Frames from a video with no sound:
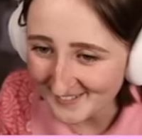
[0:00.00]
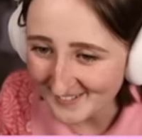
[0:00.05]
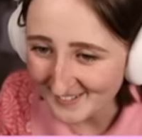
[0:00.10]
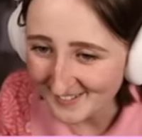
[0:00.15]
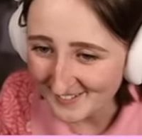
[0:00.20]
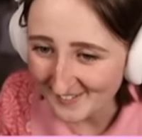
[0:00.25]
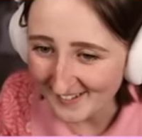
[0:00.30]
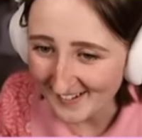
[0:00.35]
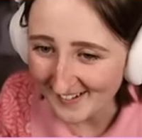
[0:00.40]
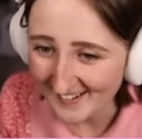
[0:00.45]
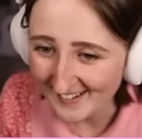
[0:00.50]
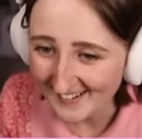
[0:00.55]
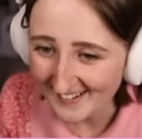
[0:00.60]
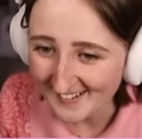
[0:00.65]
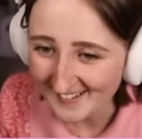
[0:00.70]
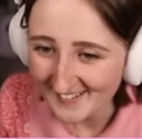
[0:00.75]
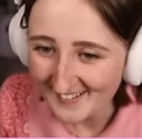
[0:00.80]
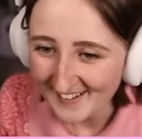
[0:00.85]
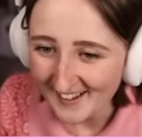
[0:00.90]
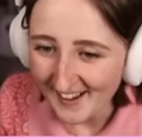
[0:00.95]
it's
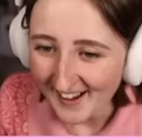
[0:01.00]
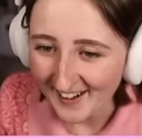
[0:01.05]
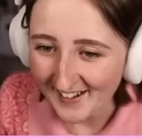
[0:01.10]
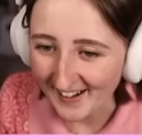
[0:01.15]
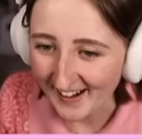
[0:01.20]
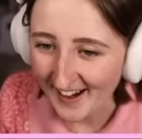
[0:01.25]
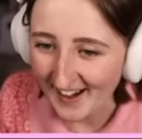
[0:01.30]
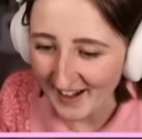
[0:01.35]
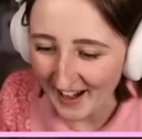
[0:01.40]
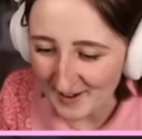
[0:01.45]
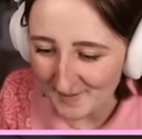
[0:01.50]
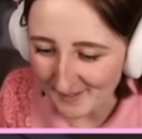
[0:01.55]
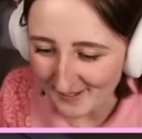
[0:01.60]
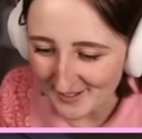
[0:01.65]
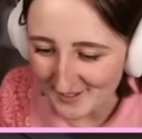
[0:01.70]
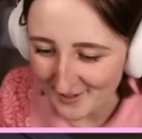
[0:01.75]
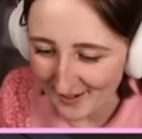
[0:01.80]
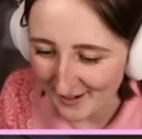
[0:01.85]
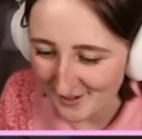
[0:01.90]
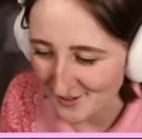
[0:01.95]
ready. Okay, I got my
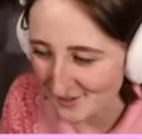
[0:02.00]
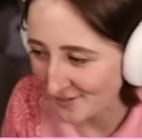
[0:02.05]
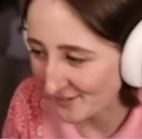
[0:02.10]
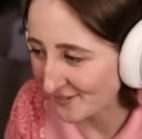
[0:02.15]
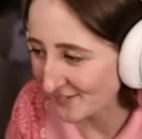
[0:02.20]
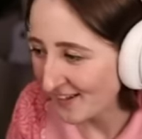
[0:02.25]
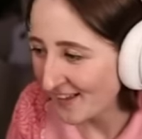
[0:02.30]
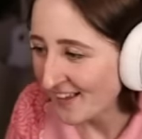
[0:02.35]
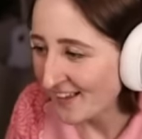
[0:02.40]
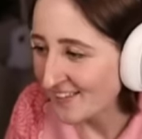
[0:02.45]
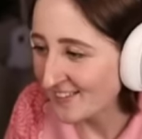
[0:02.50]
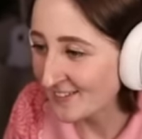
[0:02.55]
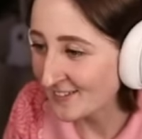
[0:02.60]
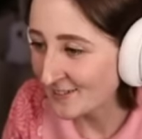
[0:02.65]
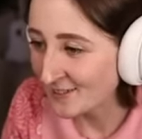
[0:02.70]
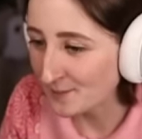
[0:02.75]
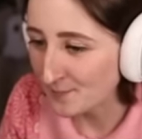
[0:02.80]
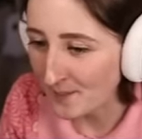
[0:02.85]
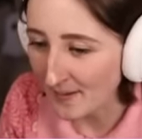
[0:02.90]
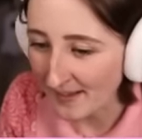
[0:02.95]
trash fruit. This
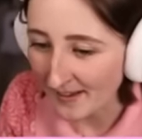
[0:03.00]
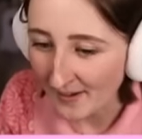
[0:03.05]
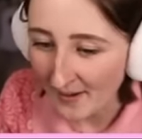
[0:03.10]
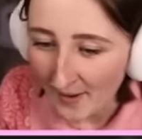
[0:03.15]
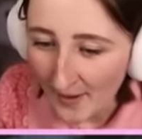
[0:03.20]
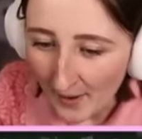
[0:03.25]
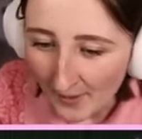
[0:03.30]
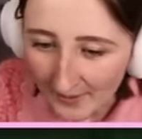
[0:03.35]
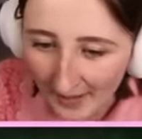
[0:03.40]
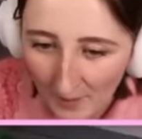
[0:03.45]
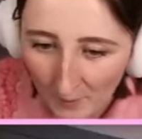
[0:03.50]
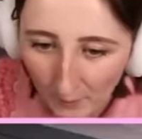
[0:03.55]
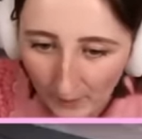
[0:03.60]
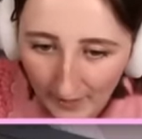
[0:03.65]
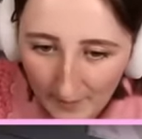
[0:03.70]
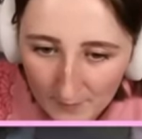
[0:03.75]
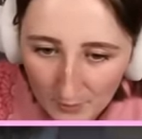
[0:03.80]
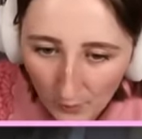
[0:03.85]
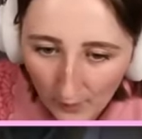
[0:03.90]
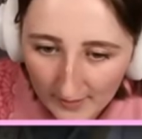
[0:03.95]
is big. Okay, what
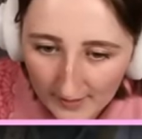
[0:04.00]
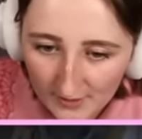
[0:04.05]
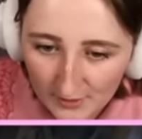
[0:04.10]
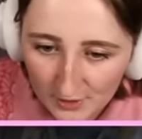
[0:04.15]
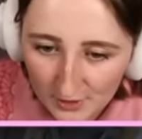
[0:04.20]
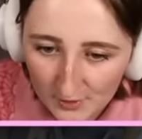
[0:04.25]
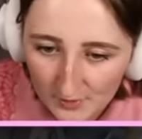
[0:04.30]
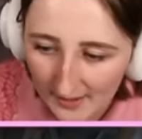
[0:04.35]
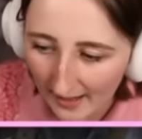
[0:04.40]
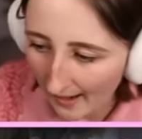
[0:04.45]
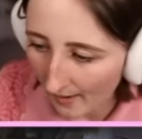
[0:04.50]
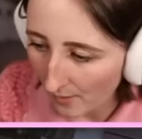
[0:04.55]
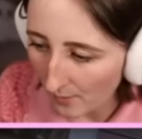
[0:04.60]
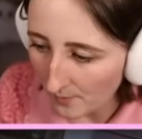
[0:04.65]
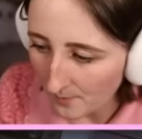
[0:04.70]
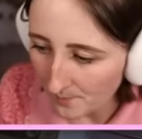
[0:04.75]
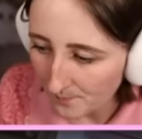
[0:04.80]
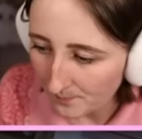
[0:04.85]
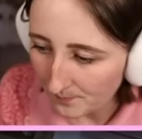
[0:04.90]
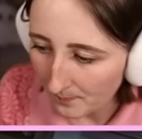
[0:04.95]
I'm going to do
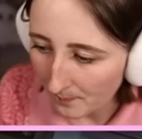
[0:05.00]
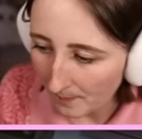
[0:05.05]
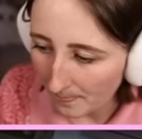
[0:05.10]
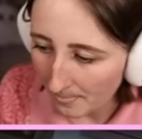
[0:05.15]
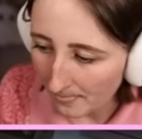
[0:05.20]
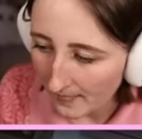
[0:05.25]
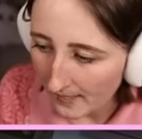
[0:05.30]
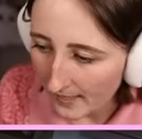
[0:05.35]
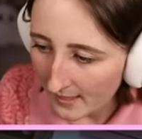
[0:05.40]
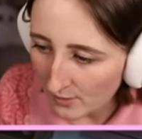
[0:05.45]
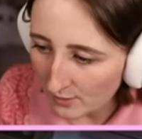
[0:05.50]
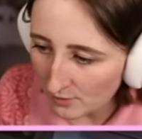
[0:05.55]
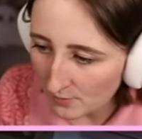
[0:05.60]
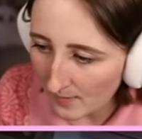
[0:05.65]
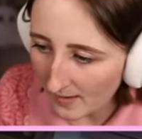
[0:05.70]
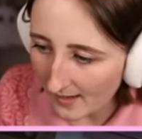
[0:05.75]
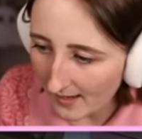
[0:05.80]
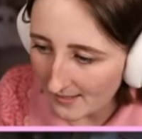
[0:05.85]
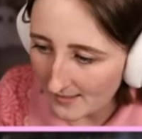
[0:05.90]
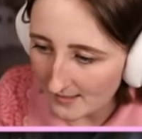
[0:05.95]
now, here's
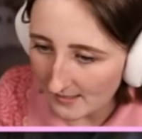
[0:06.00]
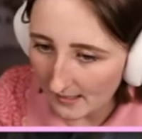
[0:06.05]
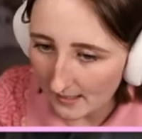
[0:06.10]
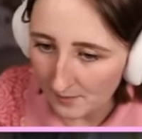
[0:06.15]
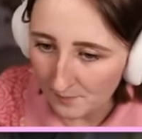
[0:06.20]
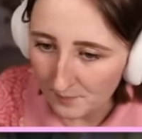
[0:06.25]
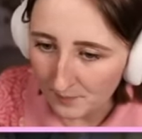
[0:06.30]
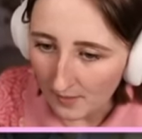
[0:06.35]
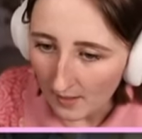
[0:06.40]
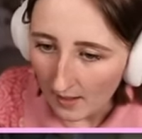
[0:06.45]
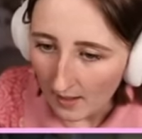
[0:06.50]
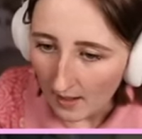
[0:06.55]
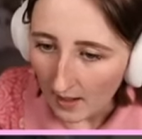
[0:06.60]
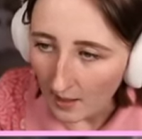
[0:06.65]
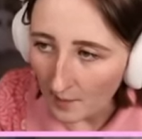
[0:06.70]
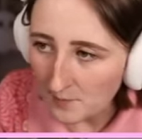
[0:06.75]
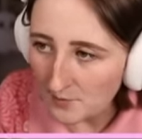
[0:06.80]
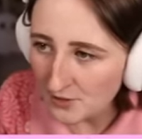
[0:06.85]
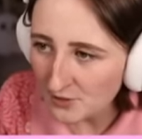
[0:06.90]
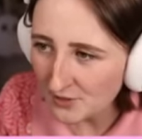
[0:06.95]
my idea.
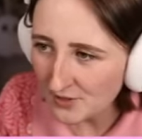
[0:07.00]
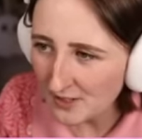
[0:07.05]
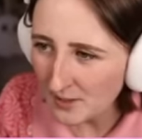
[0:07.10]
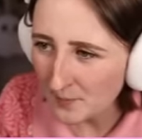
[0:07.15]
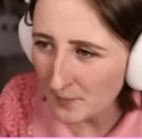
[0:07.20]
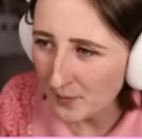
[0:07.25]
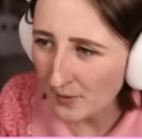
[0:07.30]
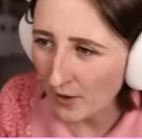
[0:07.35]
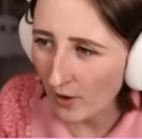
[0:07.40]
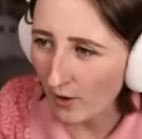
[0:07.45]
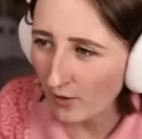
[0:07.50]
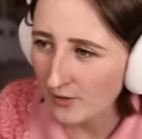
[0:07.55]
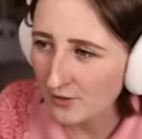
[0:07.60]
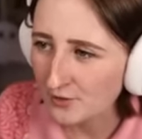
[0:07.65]
I'm just gonna put all this